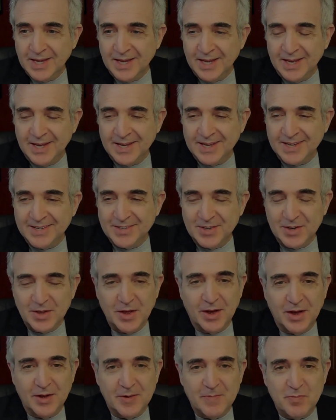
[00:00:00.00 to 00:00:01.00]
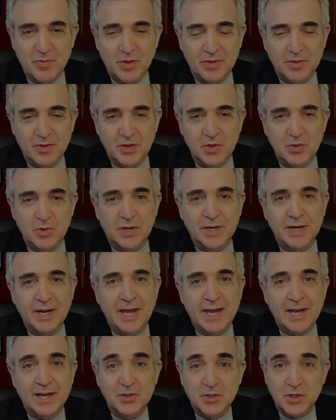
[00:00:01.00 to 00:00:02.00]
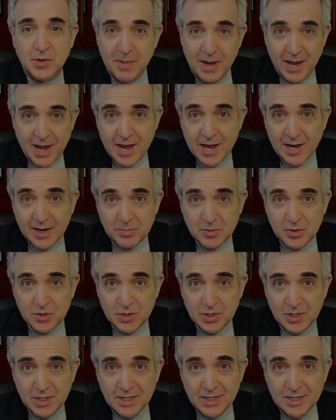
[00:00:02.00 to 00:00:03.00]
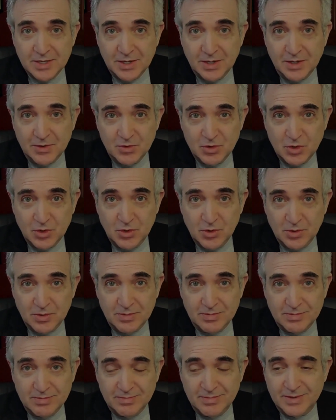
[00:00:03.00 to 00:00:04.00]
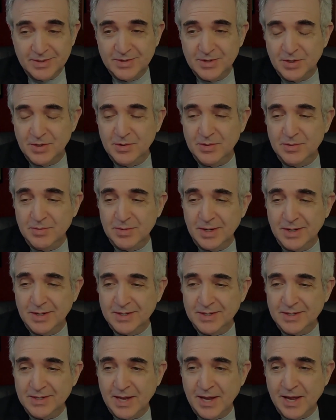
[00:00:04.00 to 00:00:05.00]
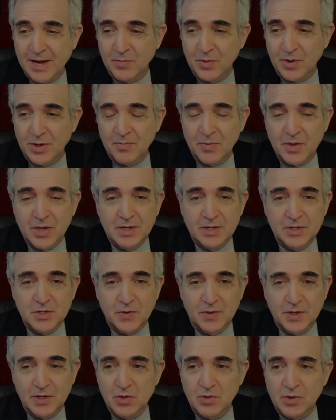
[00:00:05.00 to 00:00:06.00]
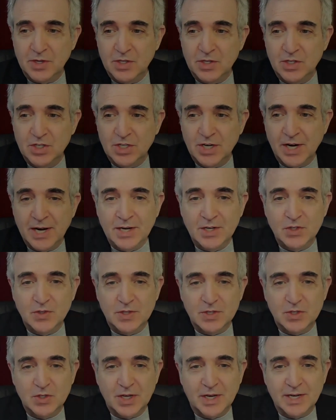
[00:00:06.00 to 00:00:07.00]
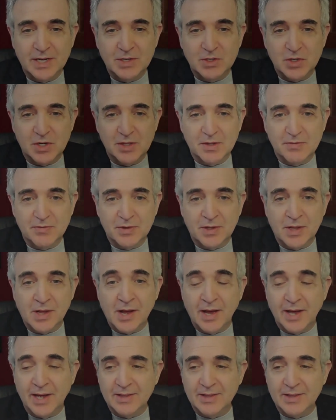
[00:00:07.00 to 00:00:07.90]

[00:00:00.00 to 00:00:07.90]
and um, you can add some apps uh, to your to your uh, camera so that you can change the settings on the fly.